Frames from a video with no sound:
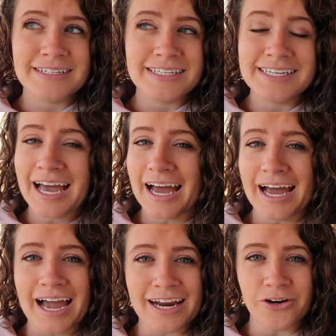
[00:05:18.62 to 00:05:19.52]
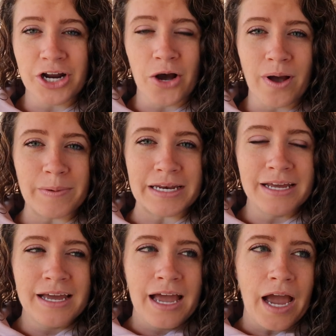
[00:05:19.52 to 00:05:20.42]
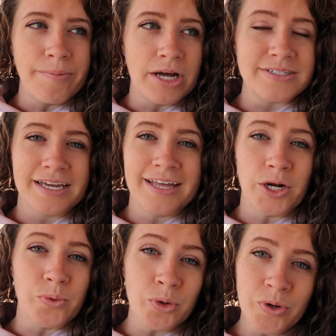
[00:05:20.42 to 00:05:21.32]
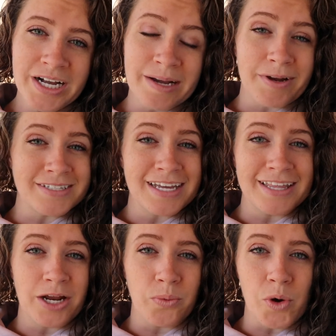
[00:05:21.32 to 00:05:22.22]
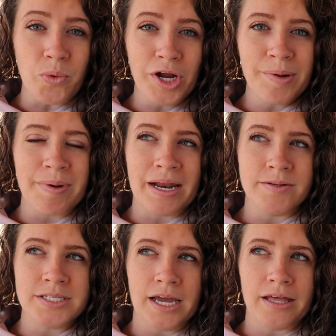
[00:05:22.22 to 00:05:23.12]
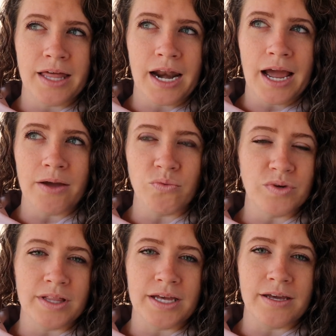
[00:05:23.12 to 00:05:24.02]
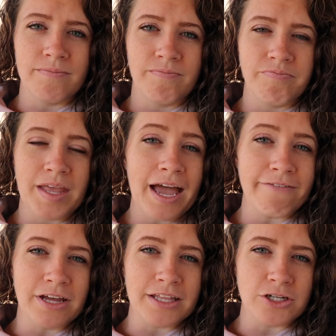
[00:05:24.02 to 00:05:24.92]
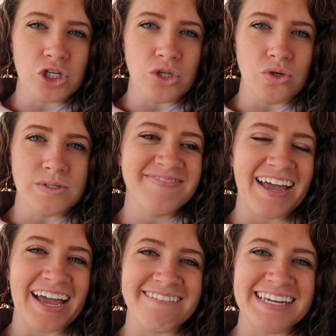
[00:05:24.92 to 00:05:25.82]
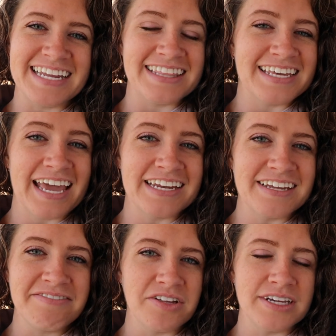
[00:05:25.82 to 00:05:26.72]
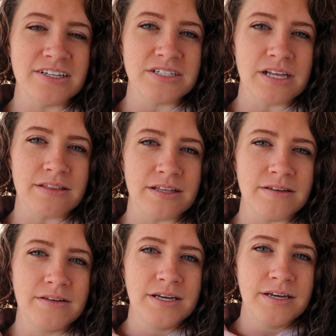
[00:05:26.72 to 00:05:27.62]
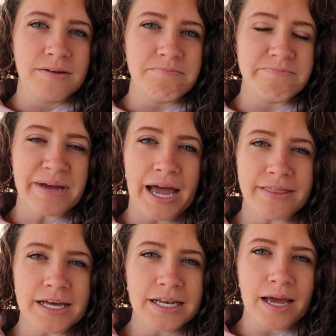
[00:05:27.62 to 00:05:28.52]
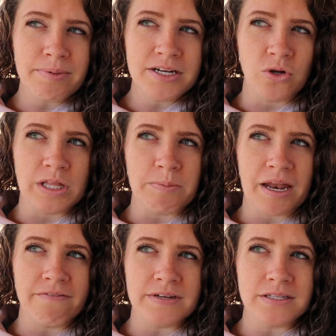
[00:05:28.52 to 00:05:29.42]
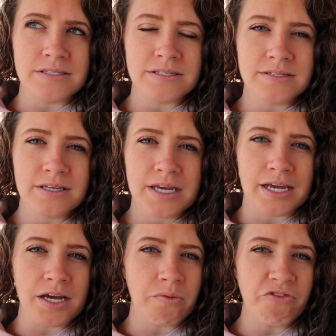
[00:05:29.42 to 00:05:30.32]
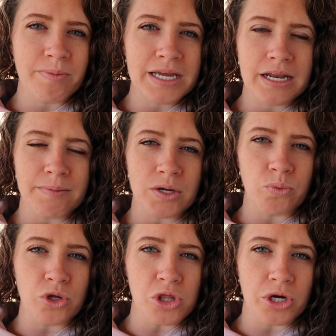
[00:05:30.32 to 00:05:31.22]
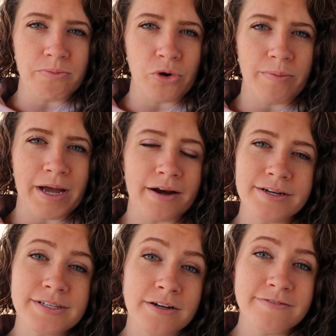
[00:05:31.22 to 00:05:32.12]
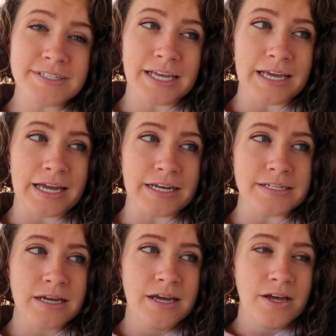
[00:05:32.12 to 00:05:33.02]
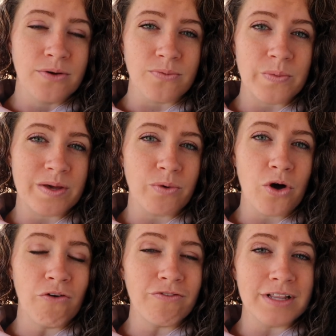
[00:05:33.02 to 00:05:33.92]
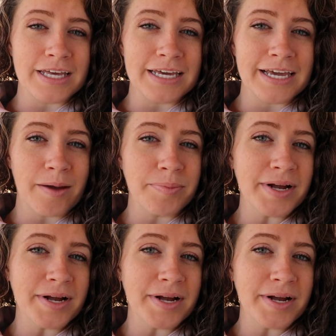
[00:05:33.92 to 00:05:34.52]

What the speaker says: yeah, I don't know. I mean, I'm not saying that it will work. I'm not saying that it won't work, but I'm saying that I really have nothing to lose. I mean, in the end, I feel like there's nothing bad that can happen. Only benefits can come from it. I mean, we'll learn more about ourselves and we will hopefully get